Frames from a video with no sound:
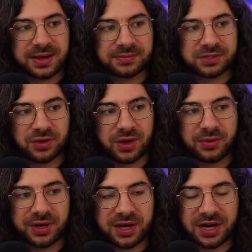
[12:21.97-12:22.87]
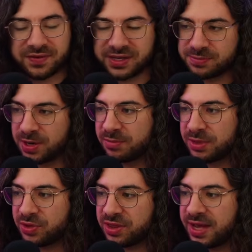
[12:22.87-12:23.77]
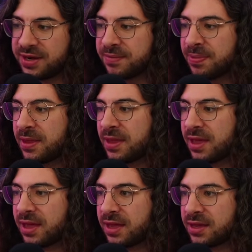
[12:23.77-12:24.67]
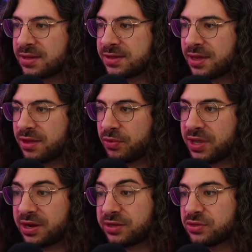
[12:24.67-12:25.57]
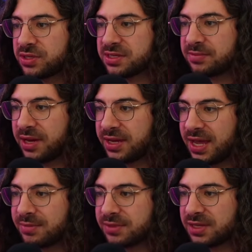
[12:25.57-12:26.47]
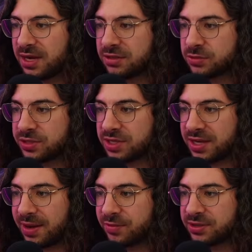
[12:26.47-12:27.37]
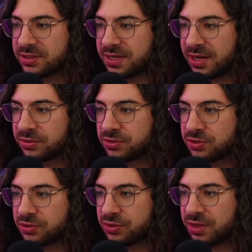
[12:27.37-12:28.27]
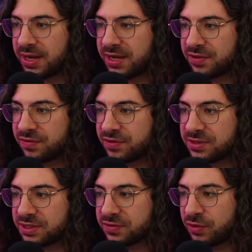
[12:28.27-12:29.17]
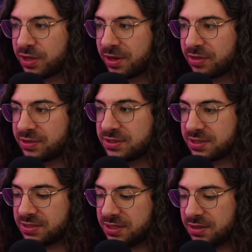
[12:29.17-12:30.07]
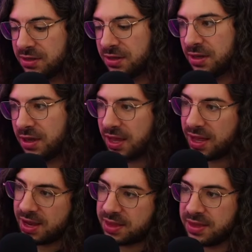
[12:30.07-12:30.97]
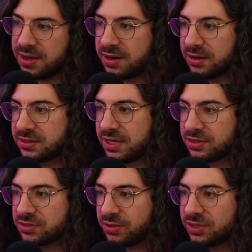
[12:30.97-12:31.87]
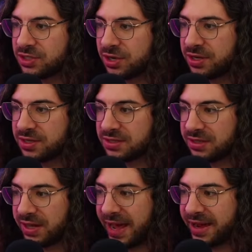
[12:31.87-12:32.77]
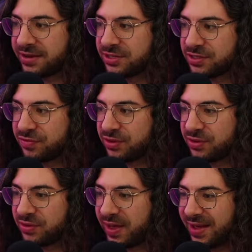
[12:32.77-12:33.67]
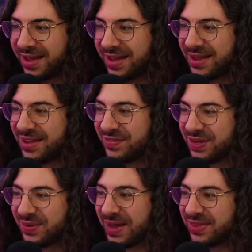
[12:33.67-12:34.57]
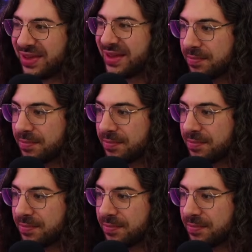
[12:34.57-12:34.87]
So I want to kind of experiment with that. And the way that I do this in my game is I'll switch the camera down to the native 640 by 360, and then I'll take a screenshot. It's a little hack just for you for you out there.